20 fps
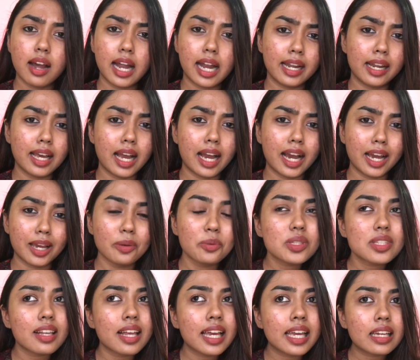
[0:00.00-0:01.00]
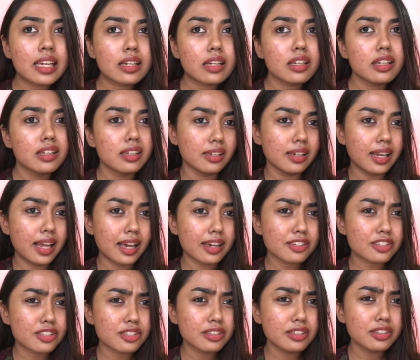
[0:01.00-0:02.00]
And I was like, legal
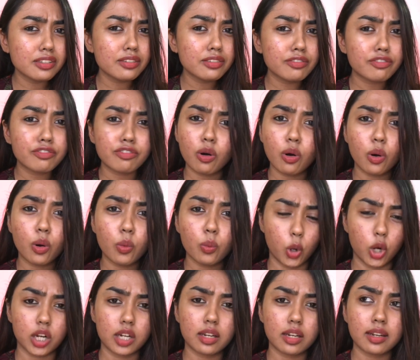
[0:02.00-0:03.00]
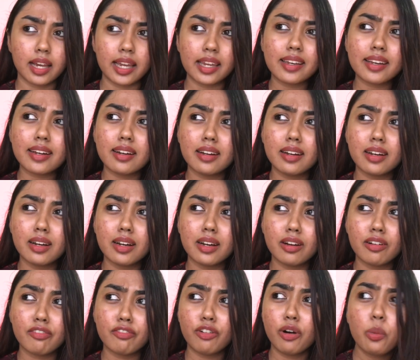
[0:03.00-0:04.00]
action for what? Like,
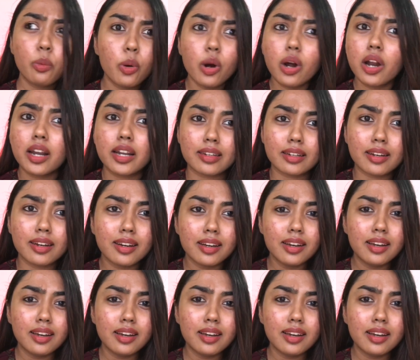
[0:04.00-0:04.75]
for what?